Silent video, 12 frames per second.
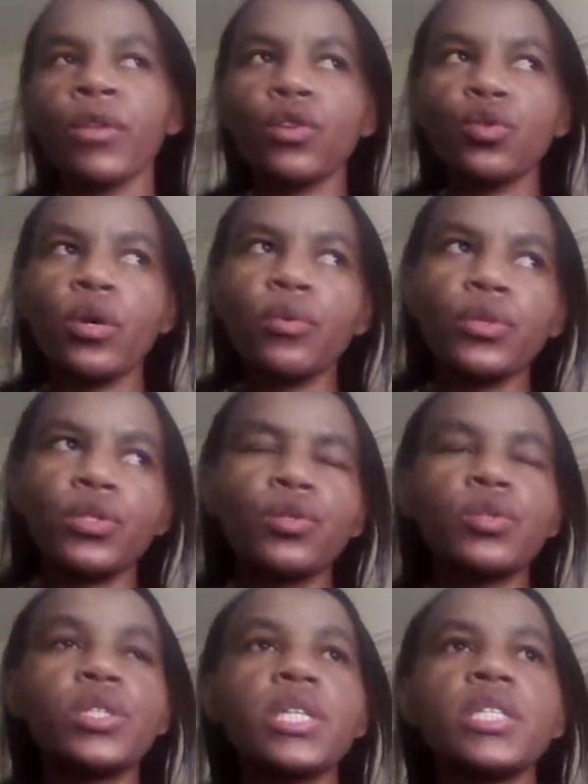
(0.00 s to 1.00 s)
So I was so
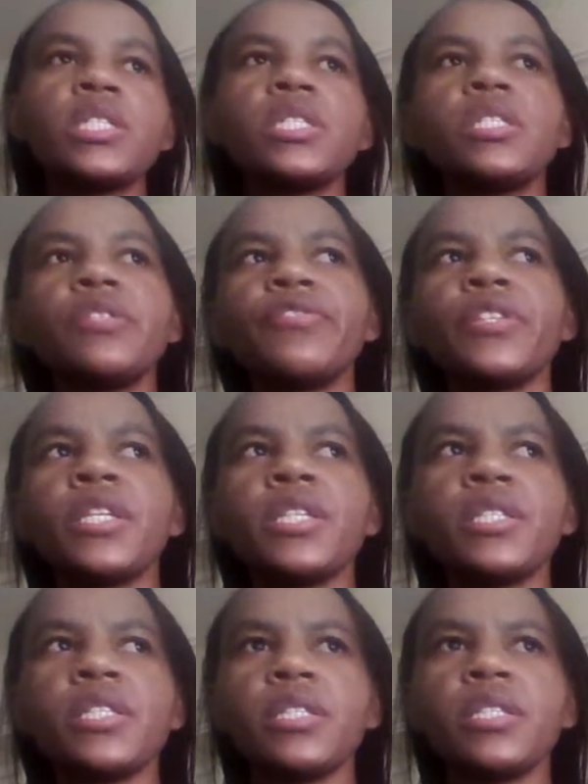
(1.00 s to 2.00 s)
sensitive, and I
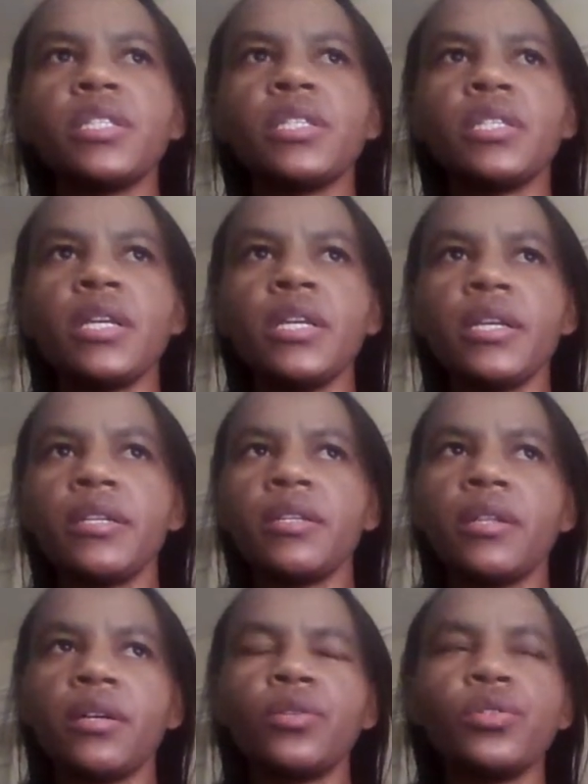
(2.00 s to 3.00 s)
started hearing
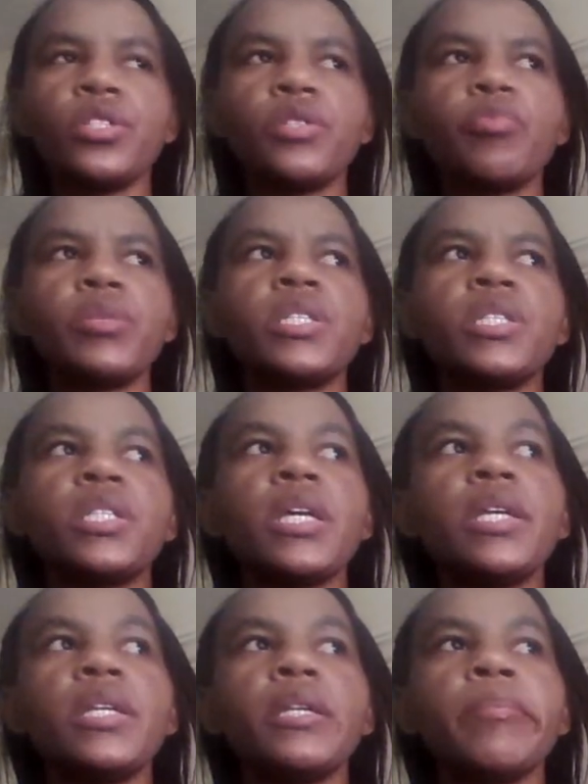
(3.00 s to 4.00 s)
the Holy Spirit
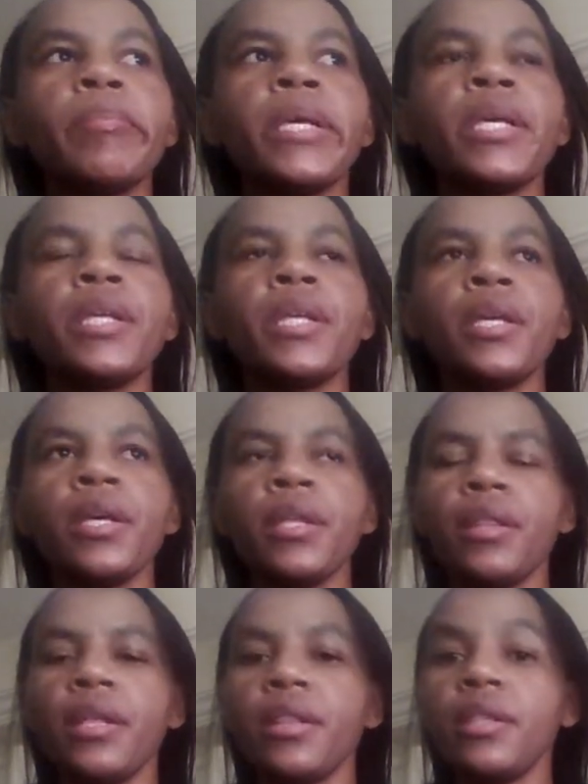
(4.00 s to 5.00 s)
telling me
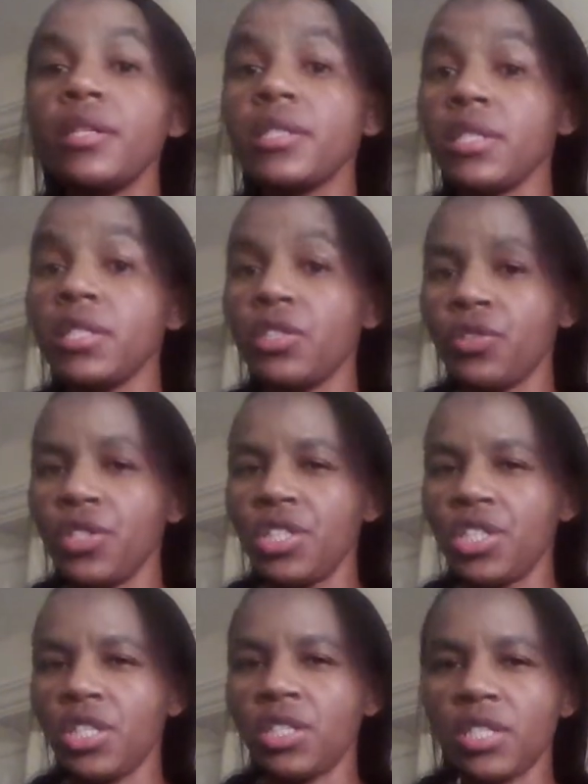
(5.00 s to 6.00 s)
that these
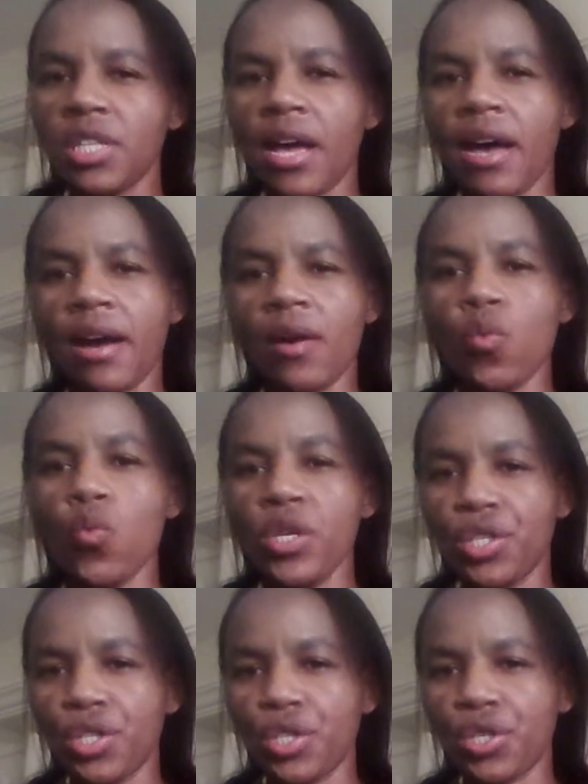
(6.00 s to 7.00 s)
Indonesians are
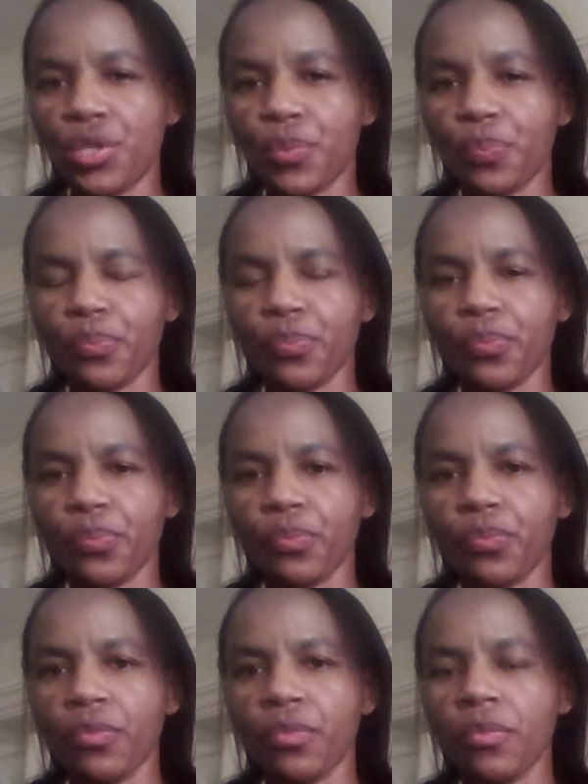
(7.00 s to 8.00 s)
witch.
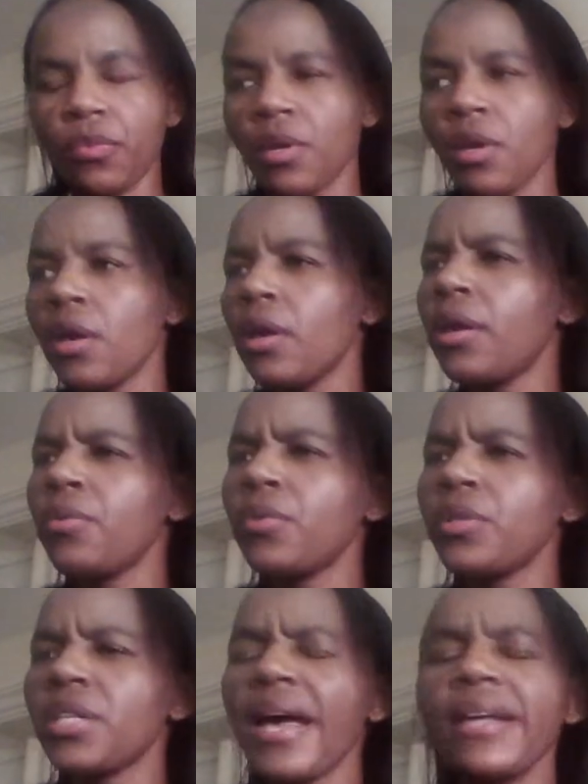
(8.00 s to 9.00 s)
And I
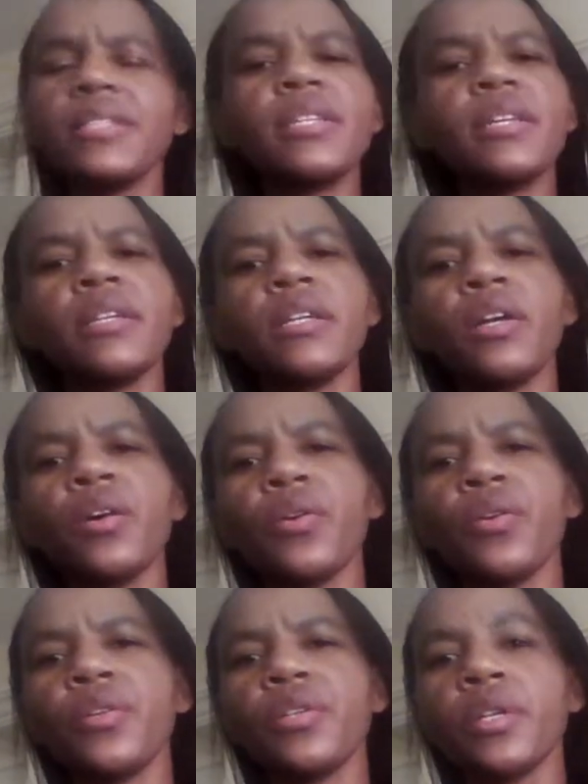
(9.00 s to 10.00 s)
was asking
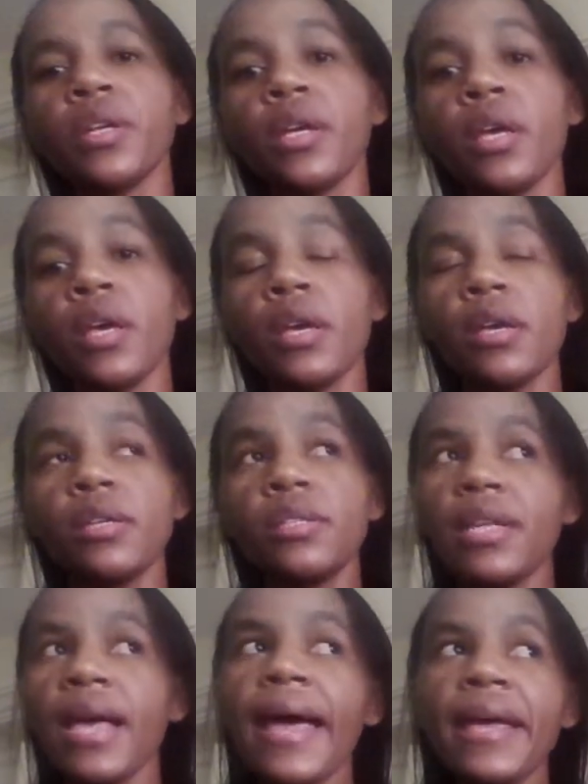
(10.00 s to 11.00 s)
God, is
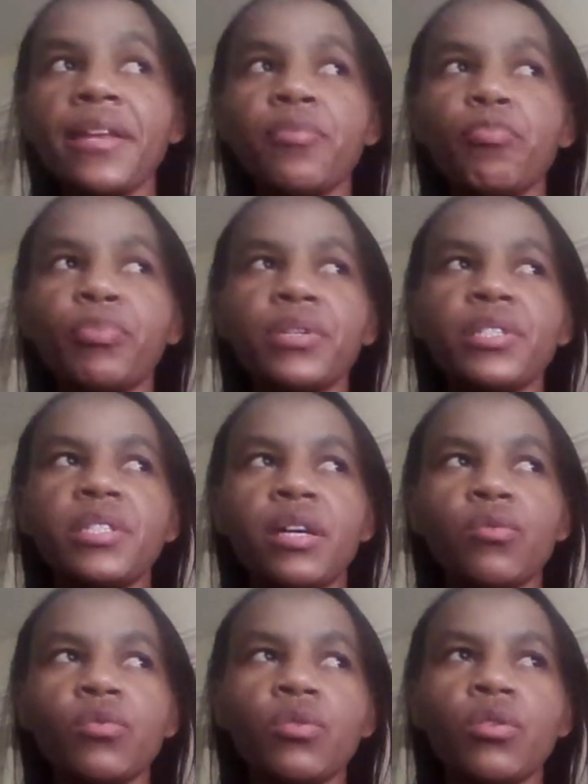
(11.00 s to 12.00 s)
there any place I will